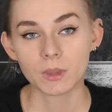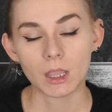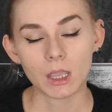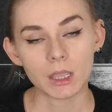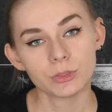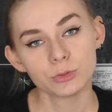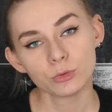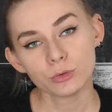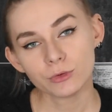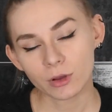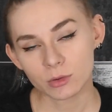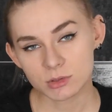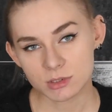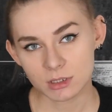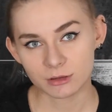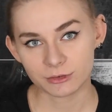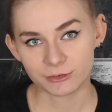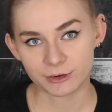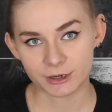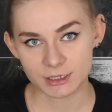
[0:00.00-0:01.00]
In
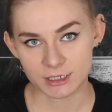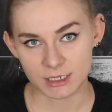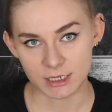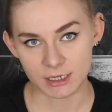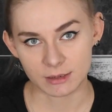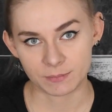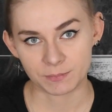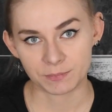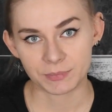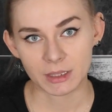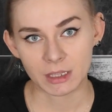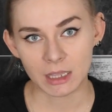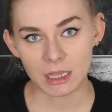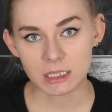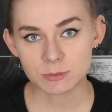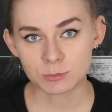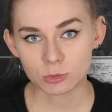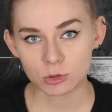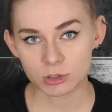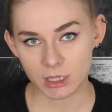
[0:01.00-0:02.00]
2013,
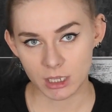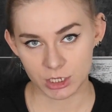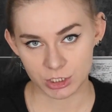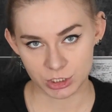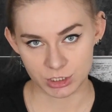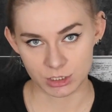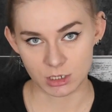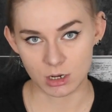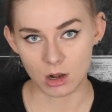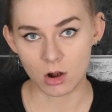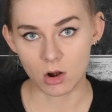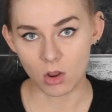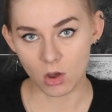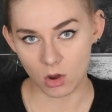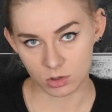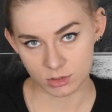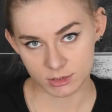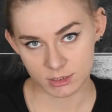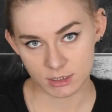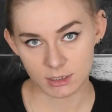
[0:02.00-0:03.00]
Cats Protection
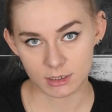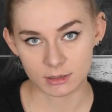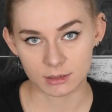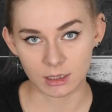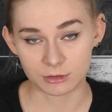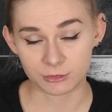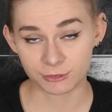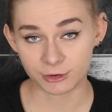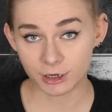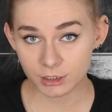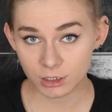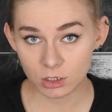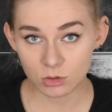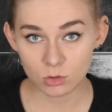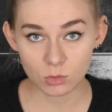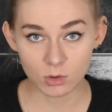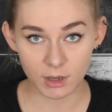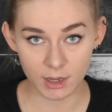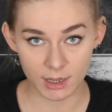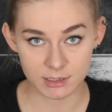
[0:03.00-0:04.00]
logged that
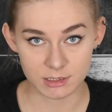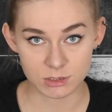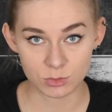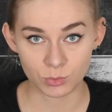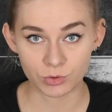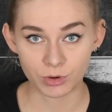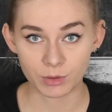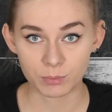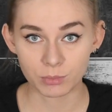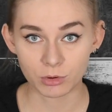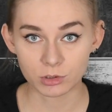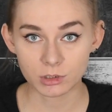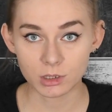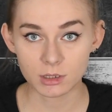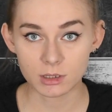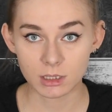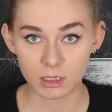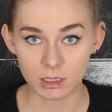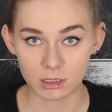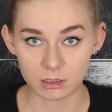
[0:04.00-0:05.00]
32 cats were
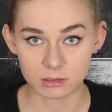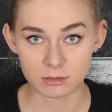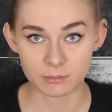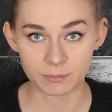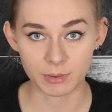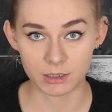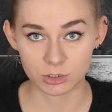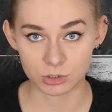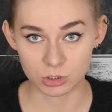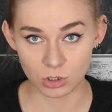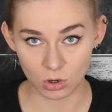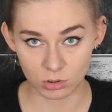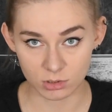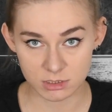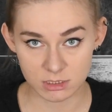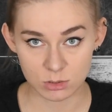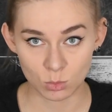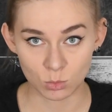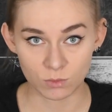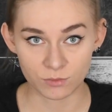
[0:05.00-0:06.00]
reported killed by
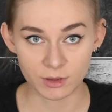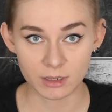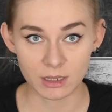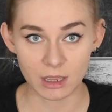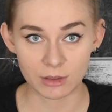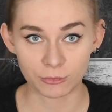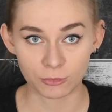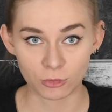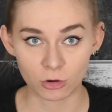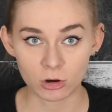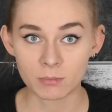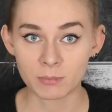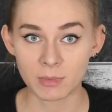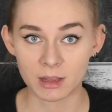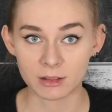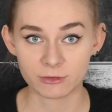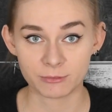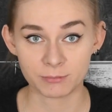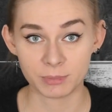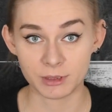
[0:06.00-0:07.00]
dogs within a
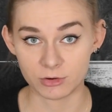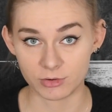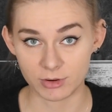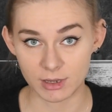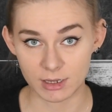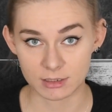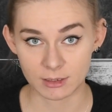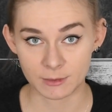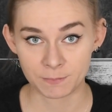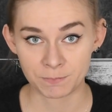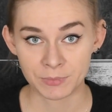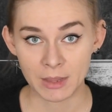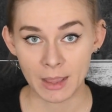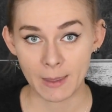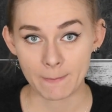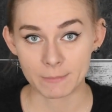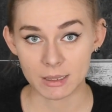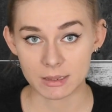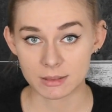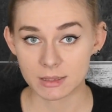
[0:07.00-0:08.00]
4-month period,
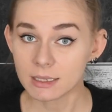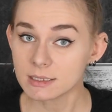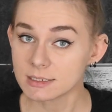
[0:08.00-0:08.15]
but they